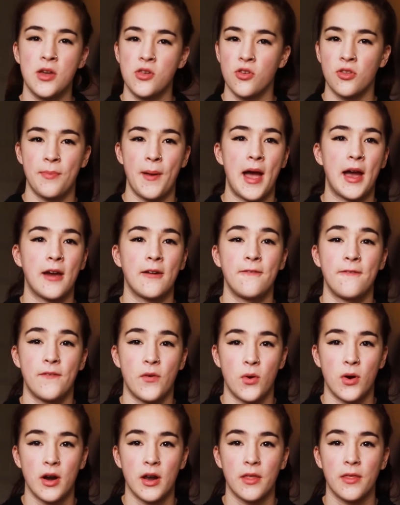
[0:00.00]
pictures back and
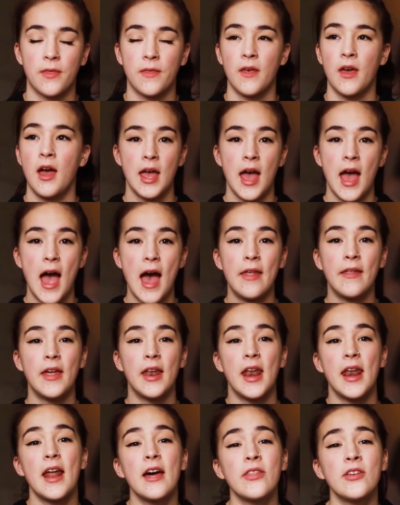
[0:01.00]
forth. And
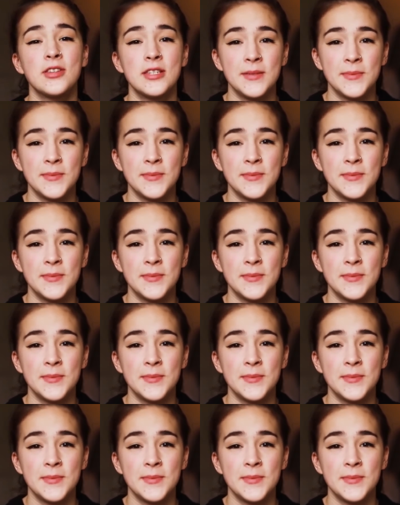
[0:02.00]
then another